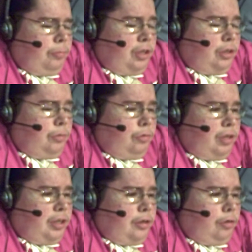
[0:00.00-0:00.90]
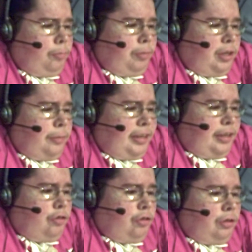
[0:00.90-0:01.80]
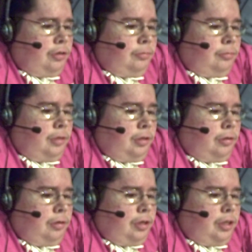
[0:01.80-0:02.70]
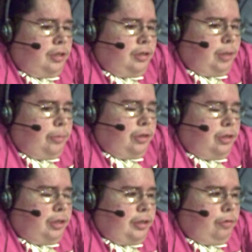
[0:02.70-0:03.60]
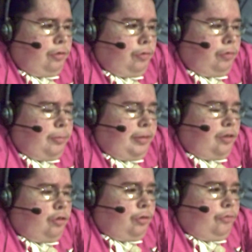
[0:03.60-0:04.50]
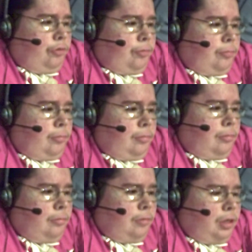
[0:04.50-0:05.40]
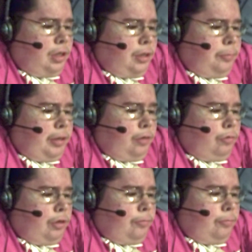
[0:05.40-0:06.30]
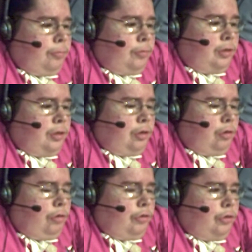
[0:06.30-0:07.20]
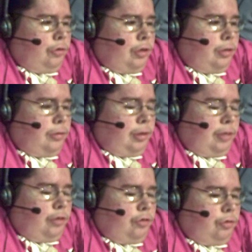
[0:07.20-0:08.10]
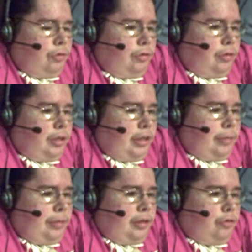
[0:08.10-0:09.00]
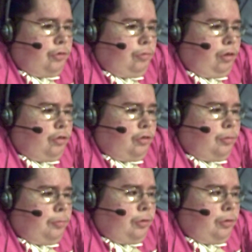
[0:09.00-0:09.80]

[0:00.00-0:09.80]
the win in the opening match against Damien Sandow in a rematch from the Battleground kickoff show that I'm not sure anybody actually watched, but